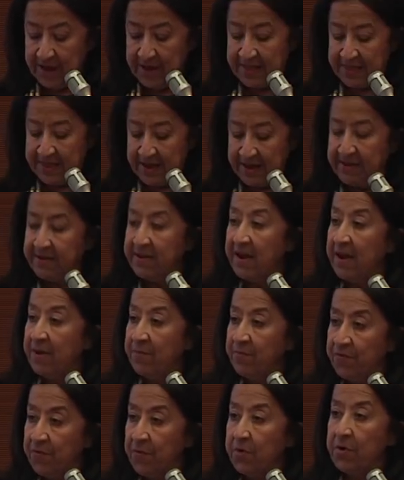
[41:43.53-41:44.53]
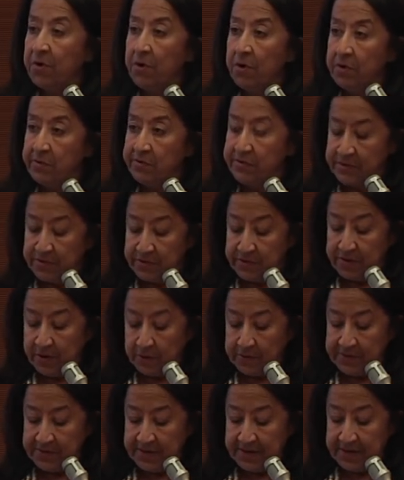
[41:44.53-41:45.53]
at that time for girls in
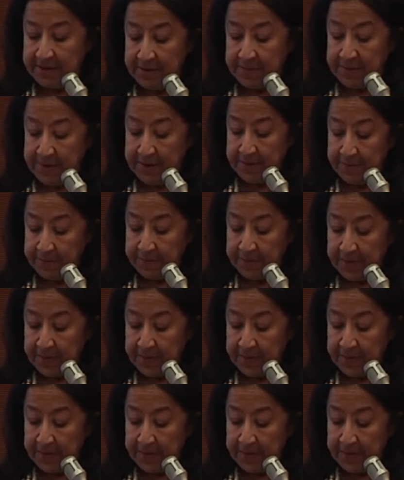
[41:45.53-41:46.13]
Saudi Arabia.